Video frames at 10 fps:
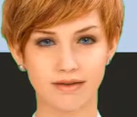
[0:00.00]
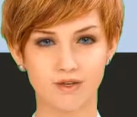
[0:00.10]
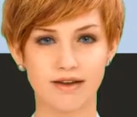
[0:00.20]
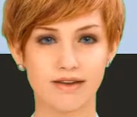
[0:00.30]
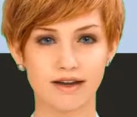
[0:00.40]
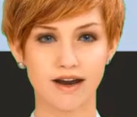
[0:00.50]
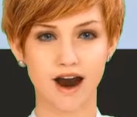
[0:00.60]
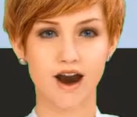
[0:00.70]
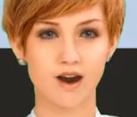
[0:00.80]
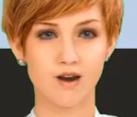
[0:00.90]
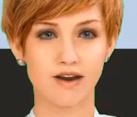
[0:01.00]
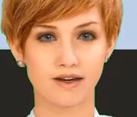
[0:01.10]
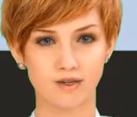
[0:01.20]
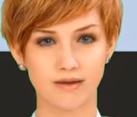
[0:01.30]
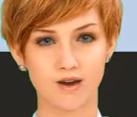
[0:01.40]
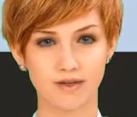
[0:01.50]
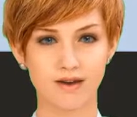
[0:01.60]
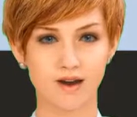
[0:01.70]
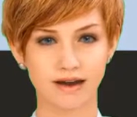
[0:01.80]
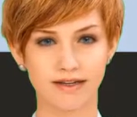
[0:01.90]
So we always have
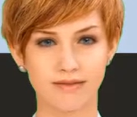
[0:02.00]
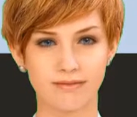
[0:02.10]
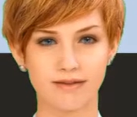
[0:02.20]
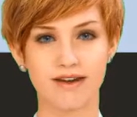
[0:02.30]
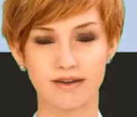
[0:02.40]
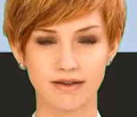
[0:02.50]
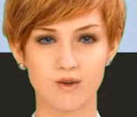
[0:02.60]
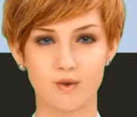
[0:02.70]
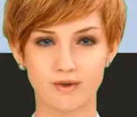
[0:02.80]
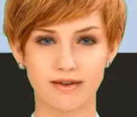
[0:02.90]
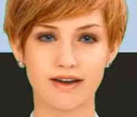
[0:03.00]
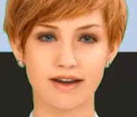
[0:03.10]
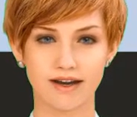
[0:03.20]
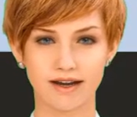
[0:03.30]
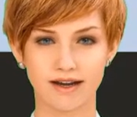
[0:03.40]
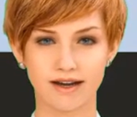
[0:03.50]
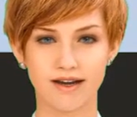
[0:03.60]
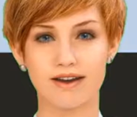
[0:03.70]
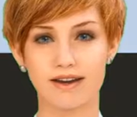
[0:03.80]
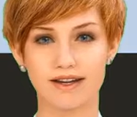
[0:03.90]
def, function name,
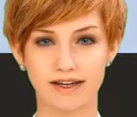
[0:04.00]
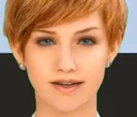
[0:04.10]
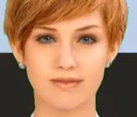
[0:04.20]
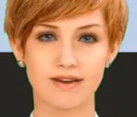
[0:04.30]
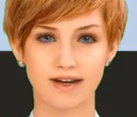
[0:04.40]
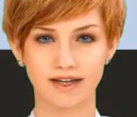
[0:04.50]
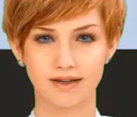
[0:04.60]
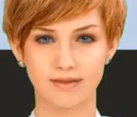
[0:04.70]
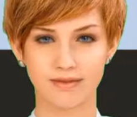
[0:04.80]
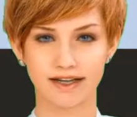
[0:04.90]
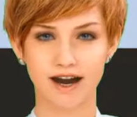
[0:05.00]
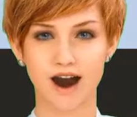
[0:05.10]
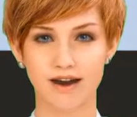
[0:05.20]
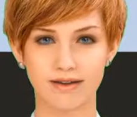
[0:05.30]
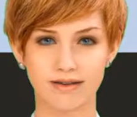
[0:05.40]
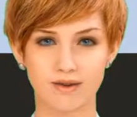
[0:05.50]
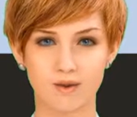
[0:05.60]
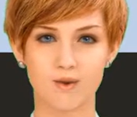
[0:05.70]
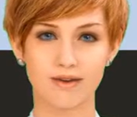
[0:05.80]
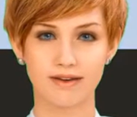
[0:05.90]
in this case, sum,
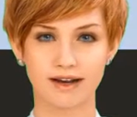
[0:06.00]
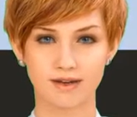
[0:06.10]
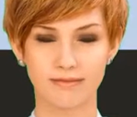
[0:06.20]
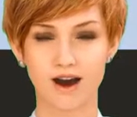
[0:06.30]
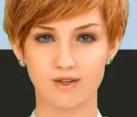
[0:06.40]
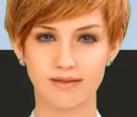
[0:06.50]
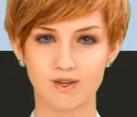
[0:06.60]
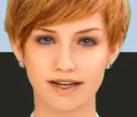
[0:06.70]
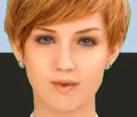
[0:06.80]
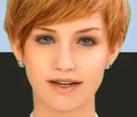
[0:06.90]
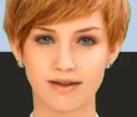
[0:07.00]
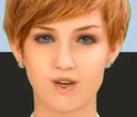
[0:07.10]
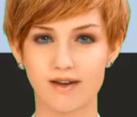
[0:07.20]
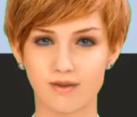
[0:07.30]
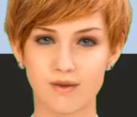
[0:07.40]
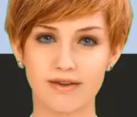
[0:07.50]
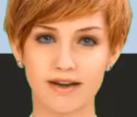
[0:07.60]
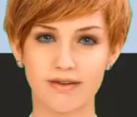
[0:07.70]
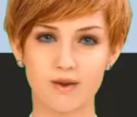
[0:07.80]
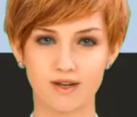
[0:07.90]
round brackets with 2
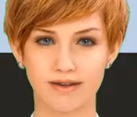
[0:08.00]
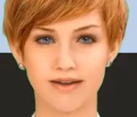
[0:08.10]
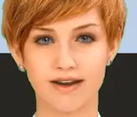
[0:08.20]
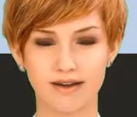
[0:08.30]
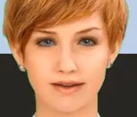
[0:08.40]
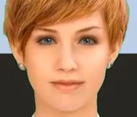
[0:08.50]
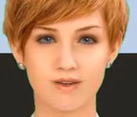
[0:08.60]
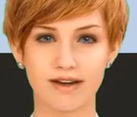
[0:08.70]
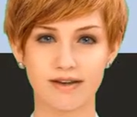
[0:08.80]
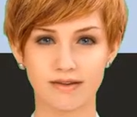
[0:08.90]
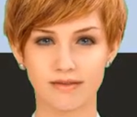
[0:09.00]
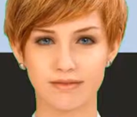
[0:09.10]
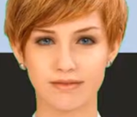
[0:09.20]
parameters a and b.